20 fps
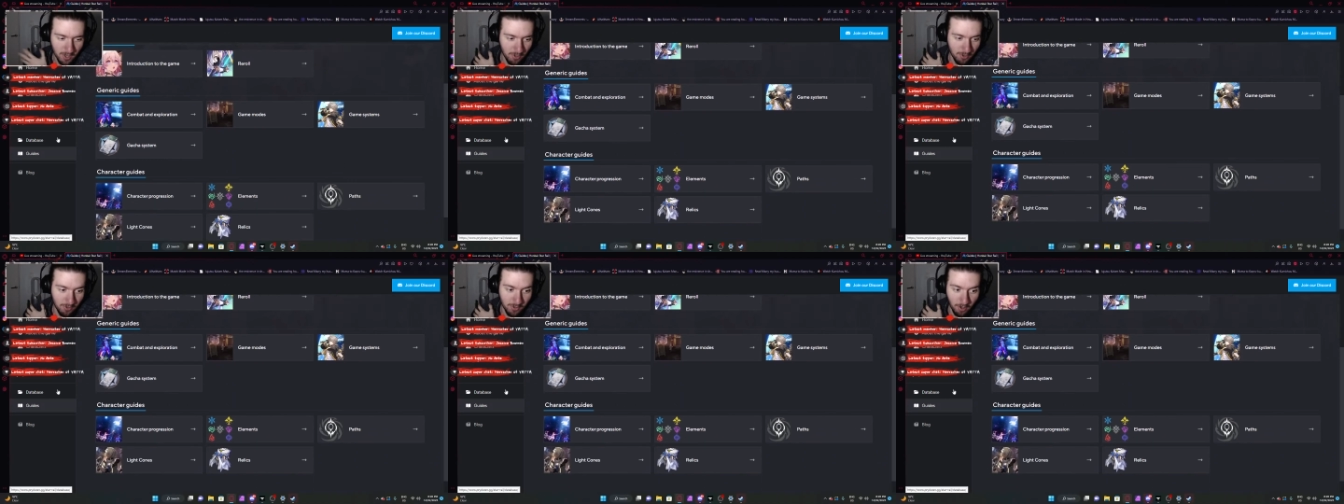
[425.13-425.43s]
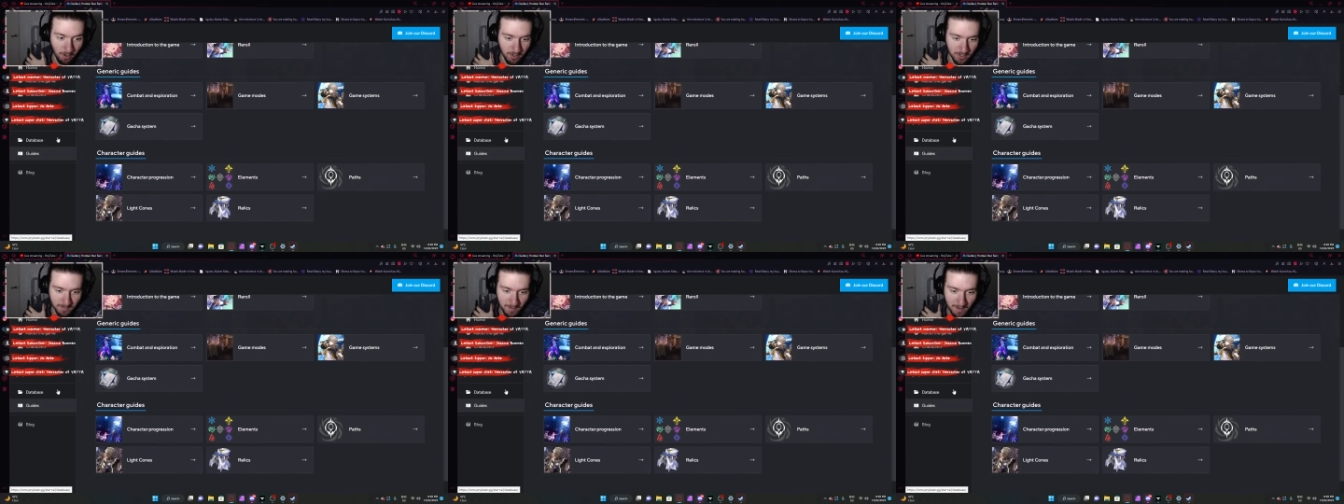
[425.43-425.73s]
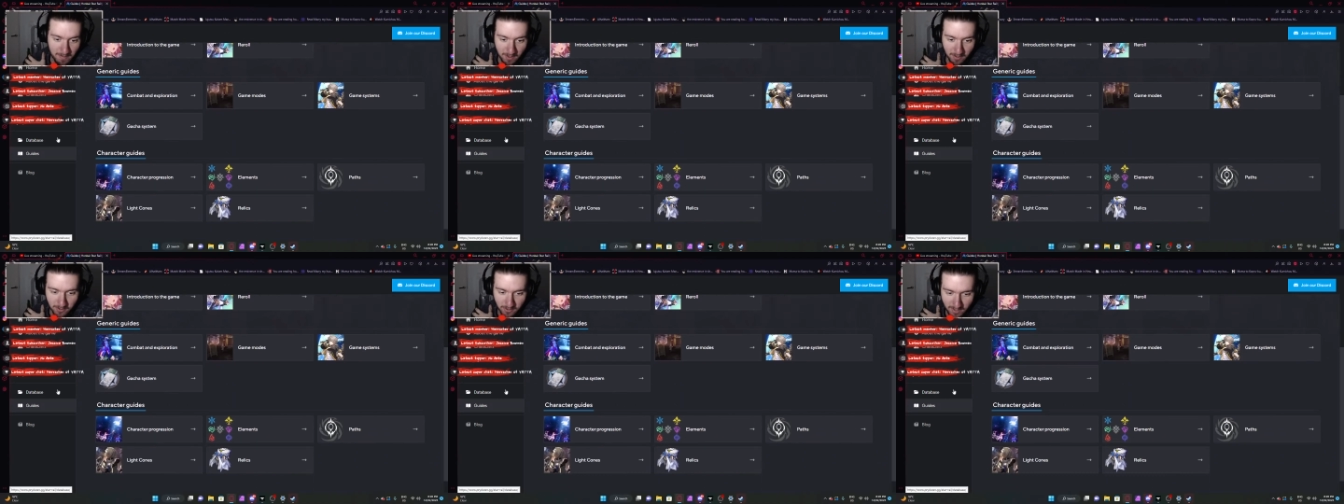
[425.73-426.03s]
Who knows?
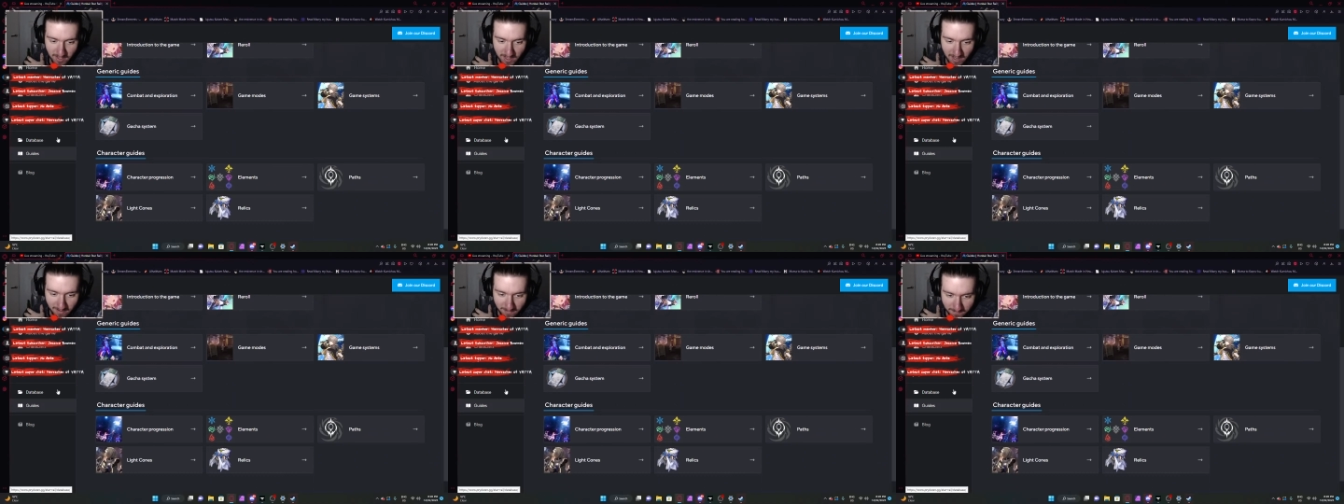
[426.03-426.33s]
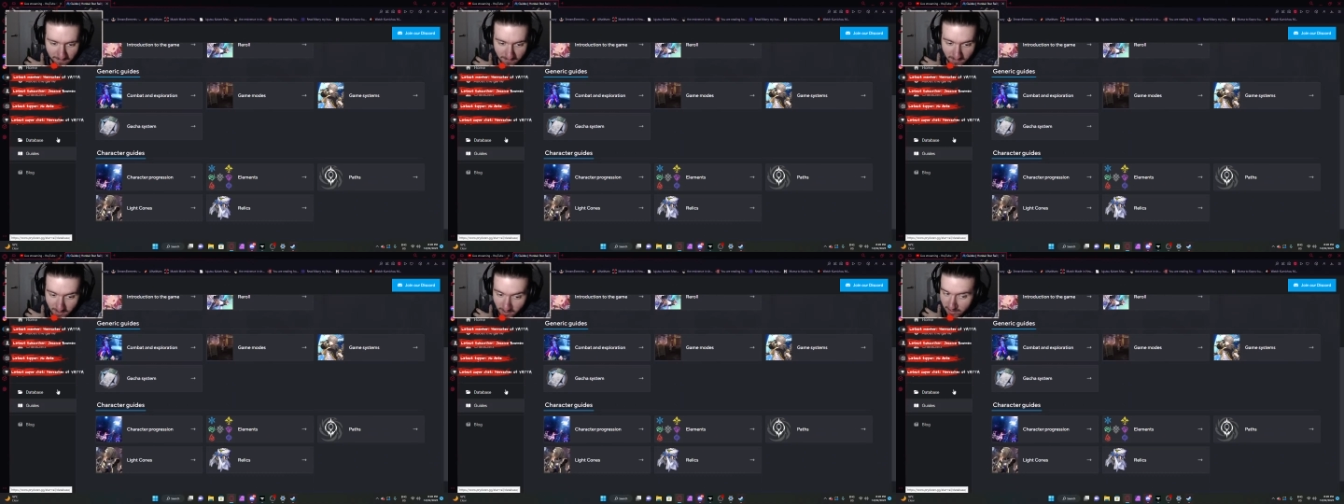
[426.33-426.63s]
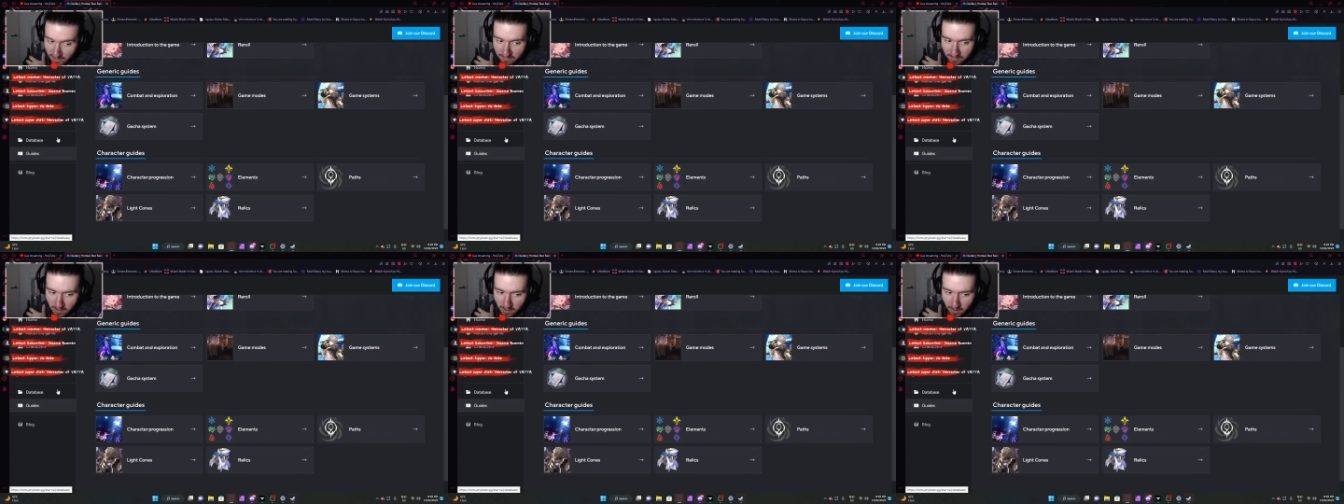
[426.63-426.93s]
Maybe I'll do that. You'll
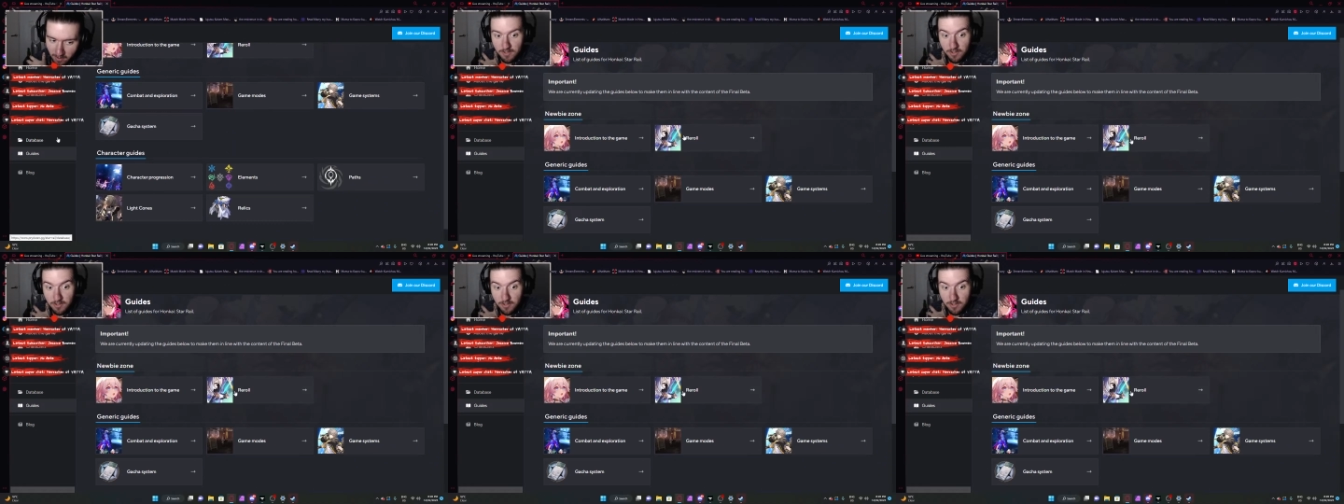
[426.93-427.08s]
never know.